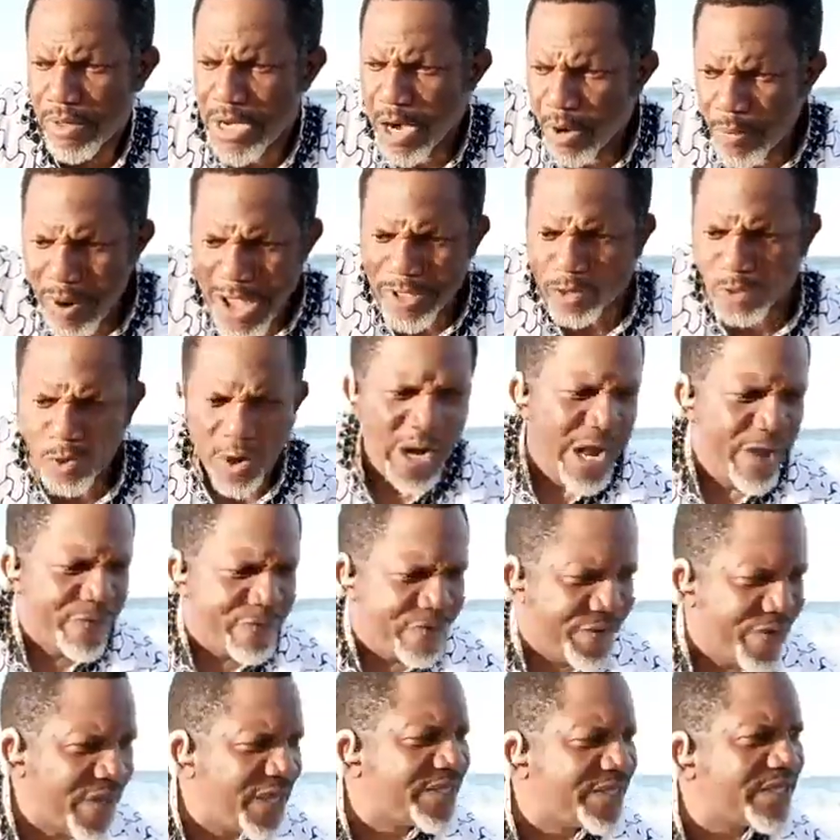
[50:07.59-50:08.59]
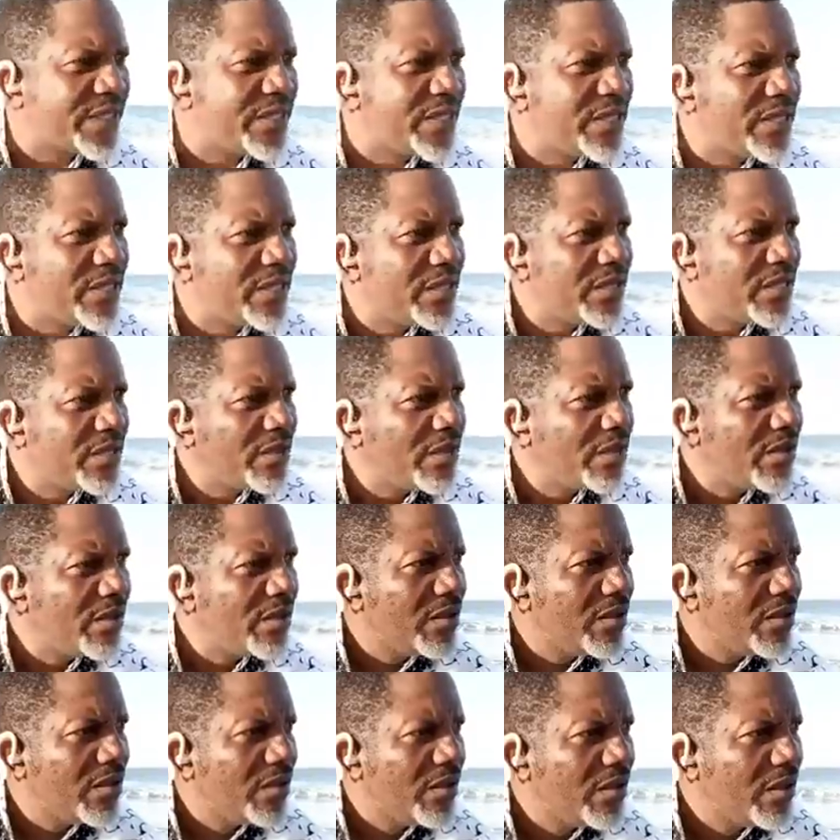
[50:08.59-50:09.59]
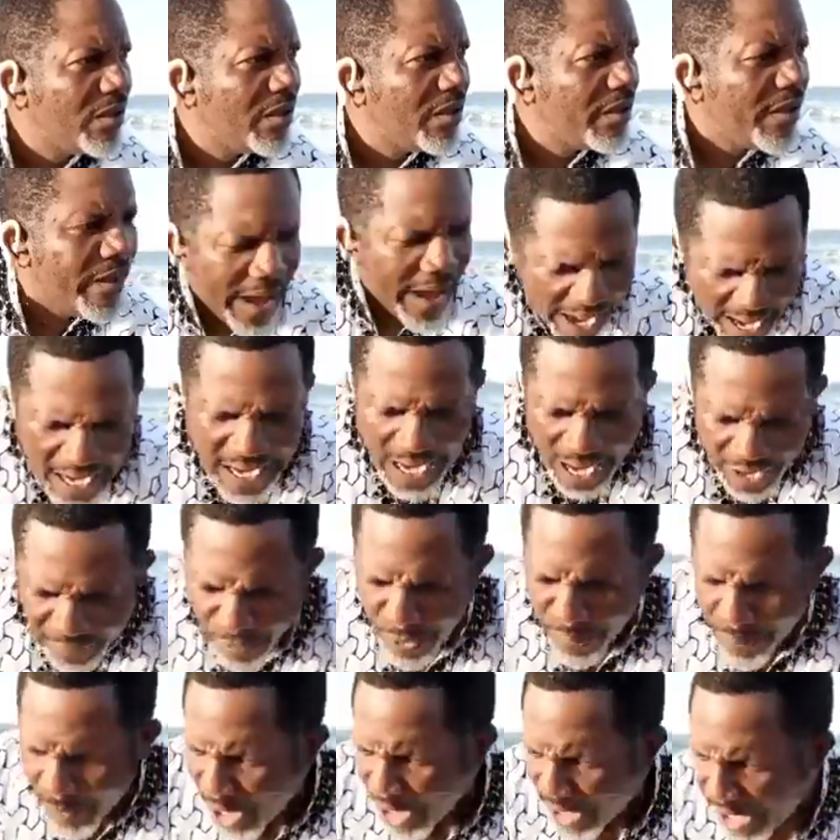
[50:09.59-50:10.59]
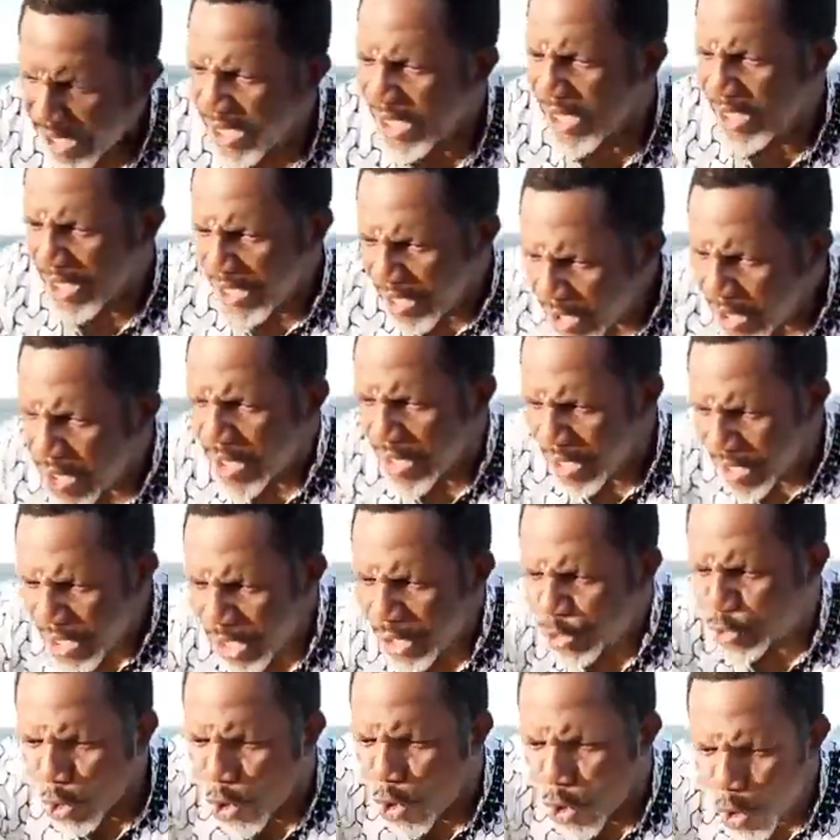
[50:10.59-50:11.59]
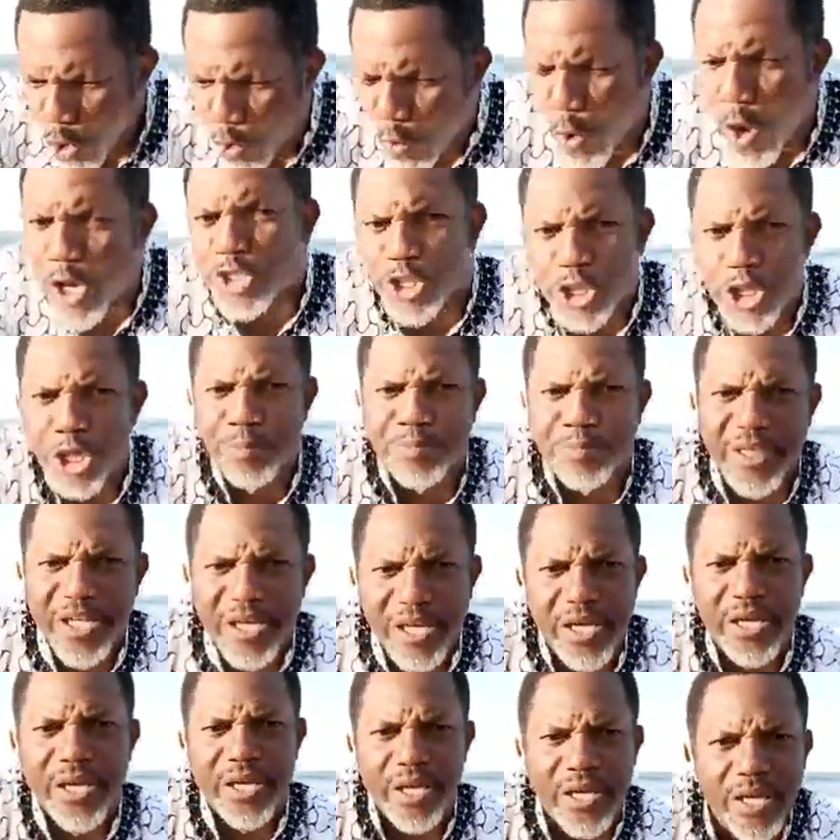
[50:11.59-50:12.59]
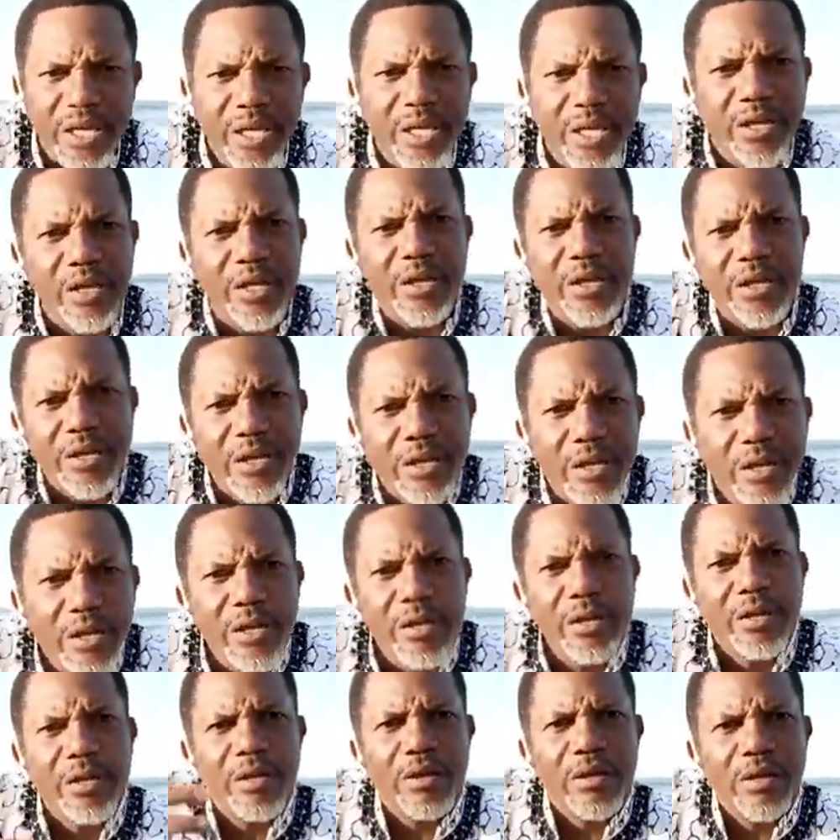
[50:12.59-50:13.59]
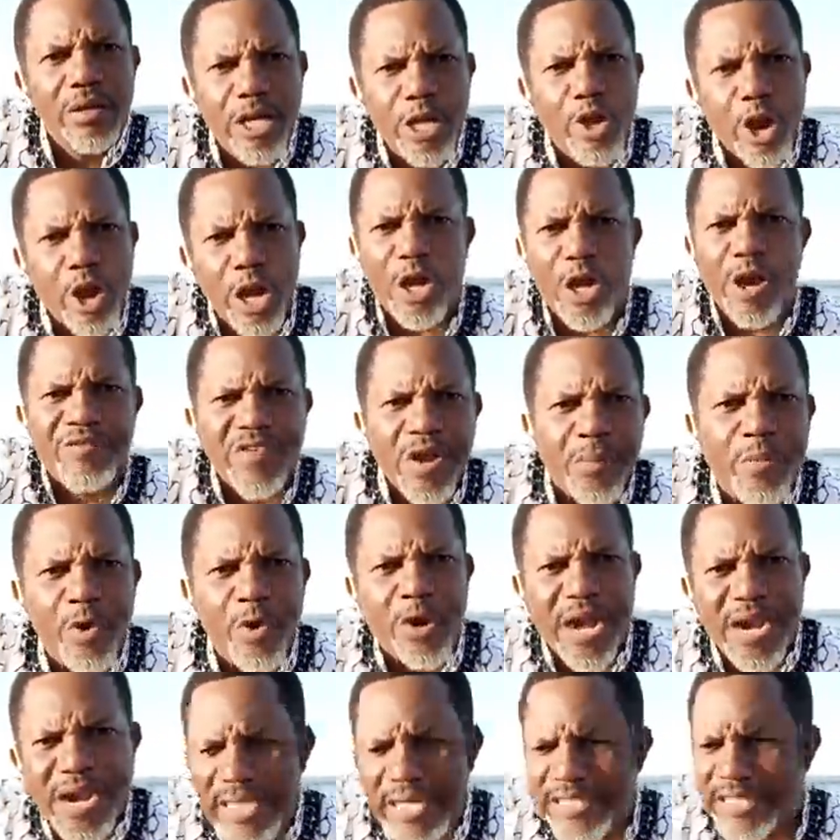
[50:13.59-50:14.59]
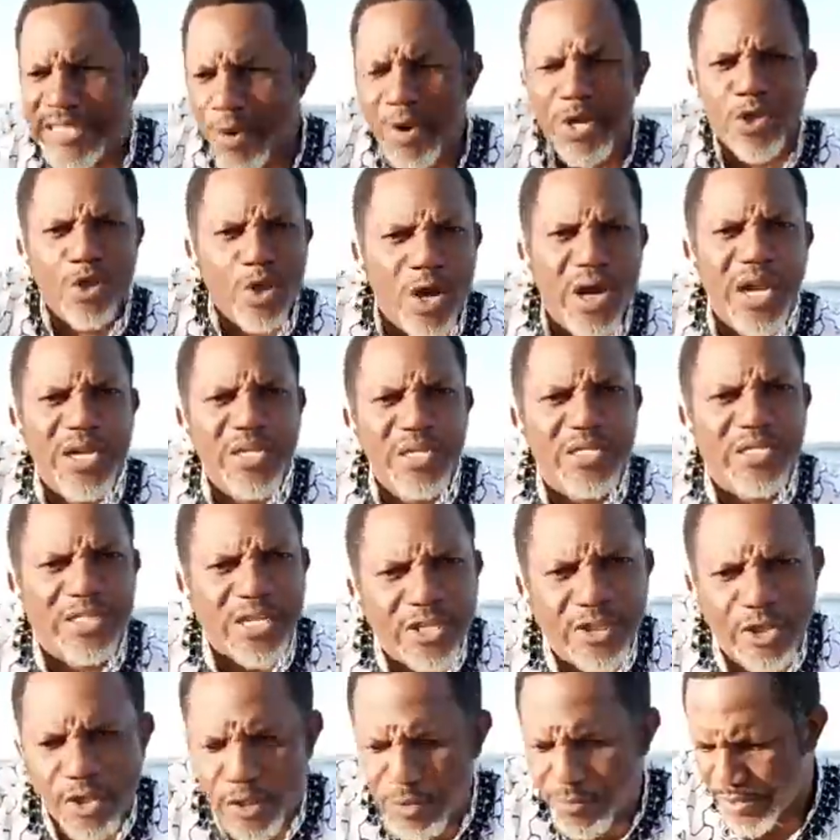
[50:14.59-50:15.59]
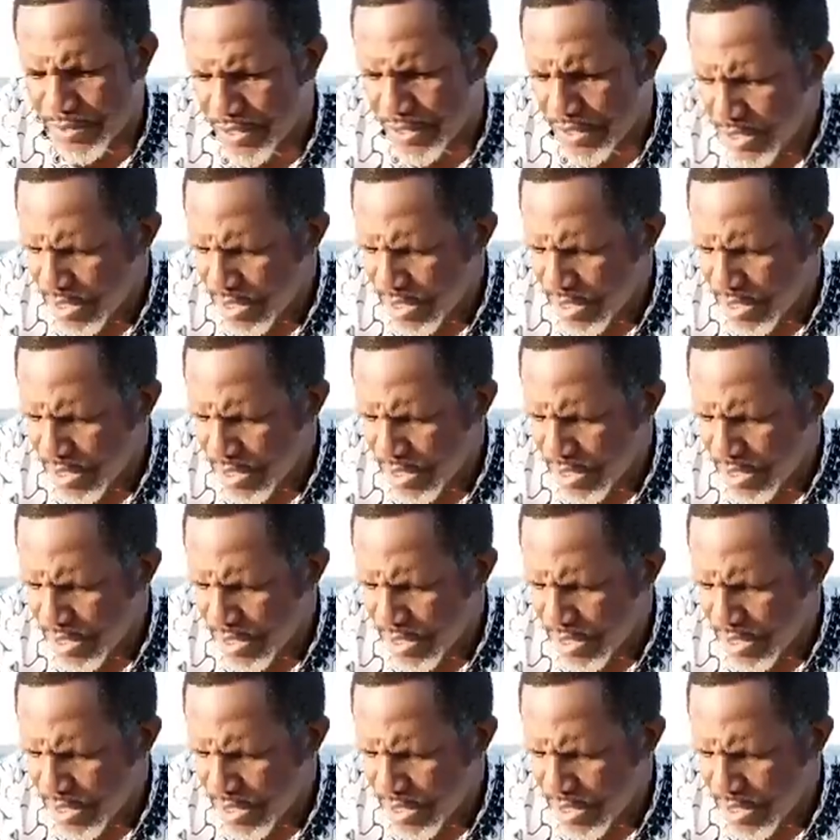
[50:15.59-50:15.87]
They were doing a feast. And everybody need to worship the God of Nebuchadnezzar who is not already settled.